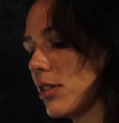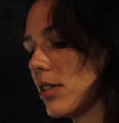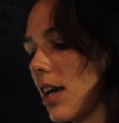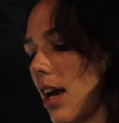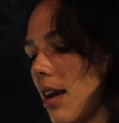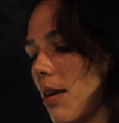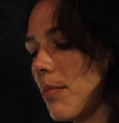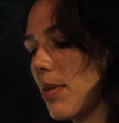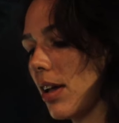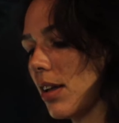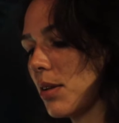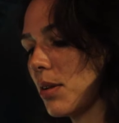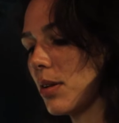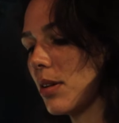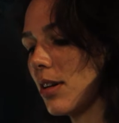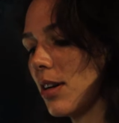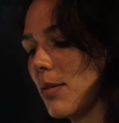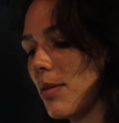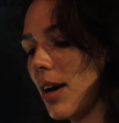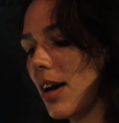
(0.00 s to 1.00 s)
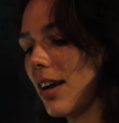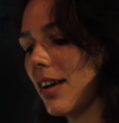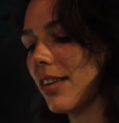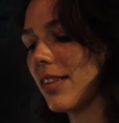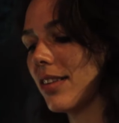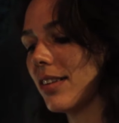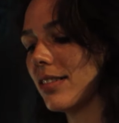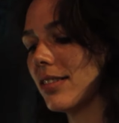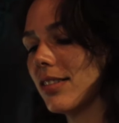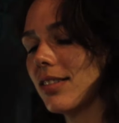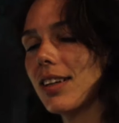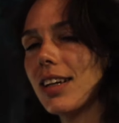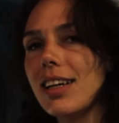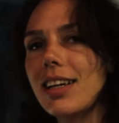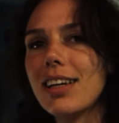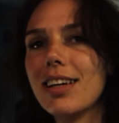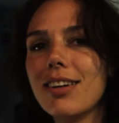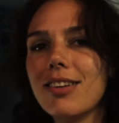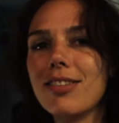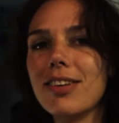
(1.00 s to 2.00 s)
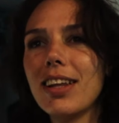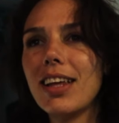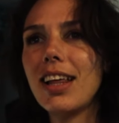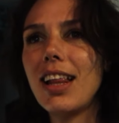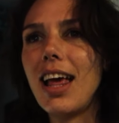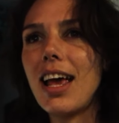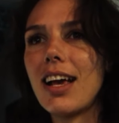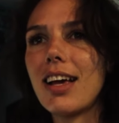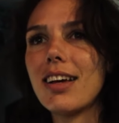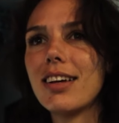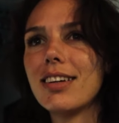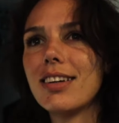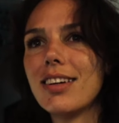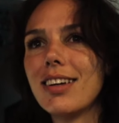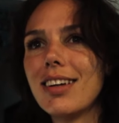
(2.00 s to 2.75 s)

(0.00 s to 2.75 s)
just kind of melts in your mouth. Yeah, yeah. five star like, chef